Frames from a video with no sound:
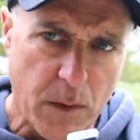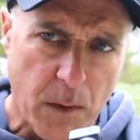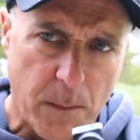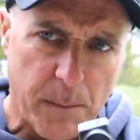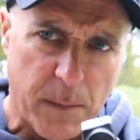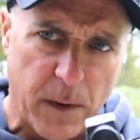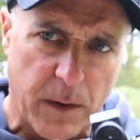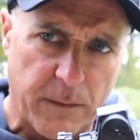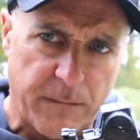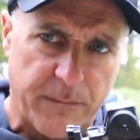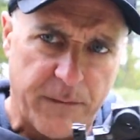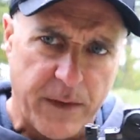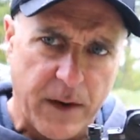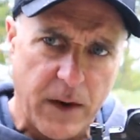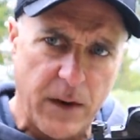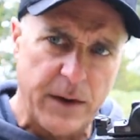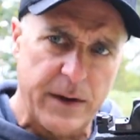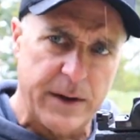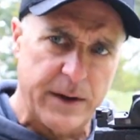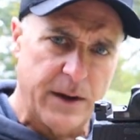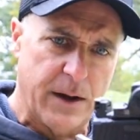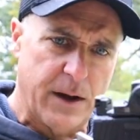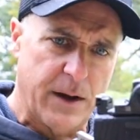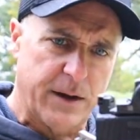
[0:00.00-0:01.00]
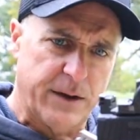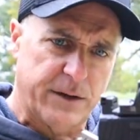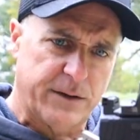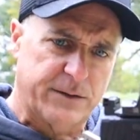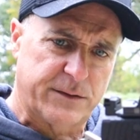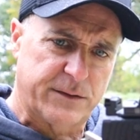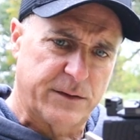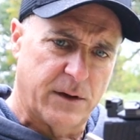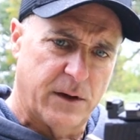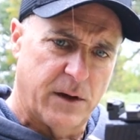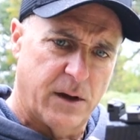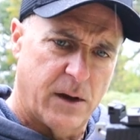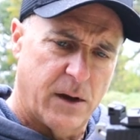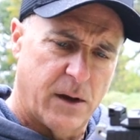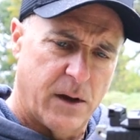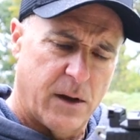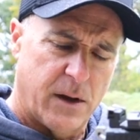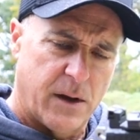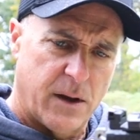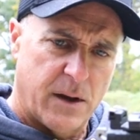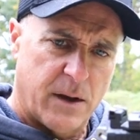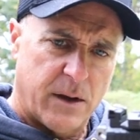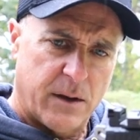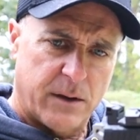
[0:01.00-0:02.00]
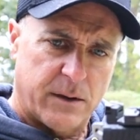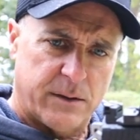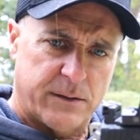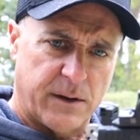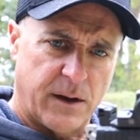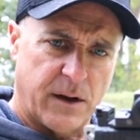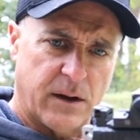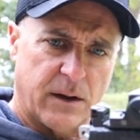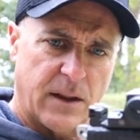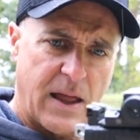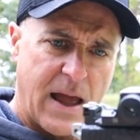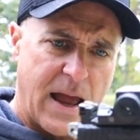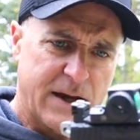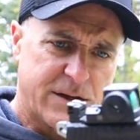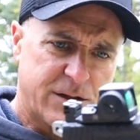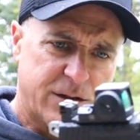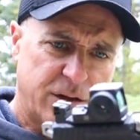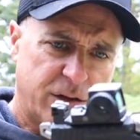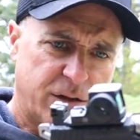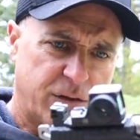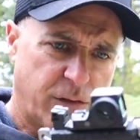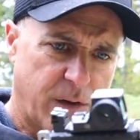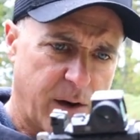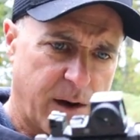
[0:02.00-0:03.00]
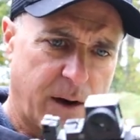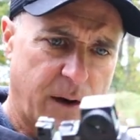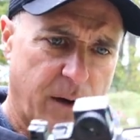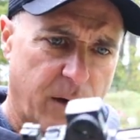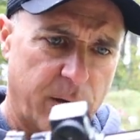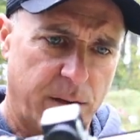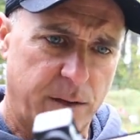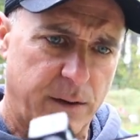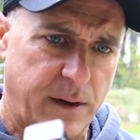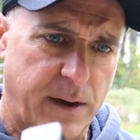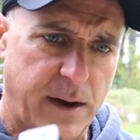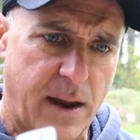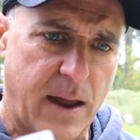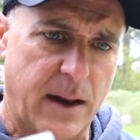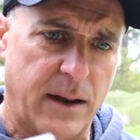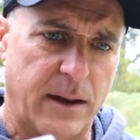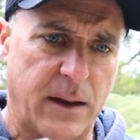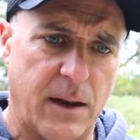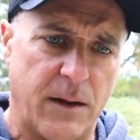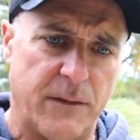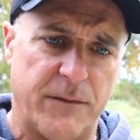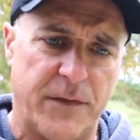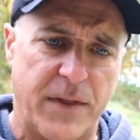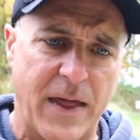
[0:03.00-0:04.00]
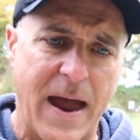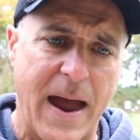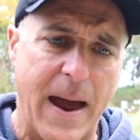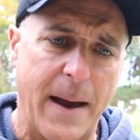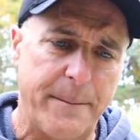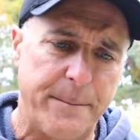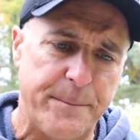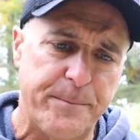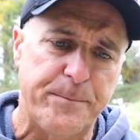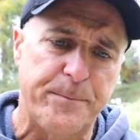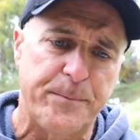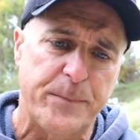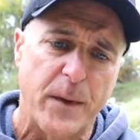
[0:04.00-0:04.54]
but a very nice single action trigger. You gotta love that.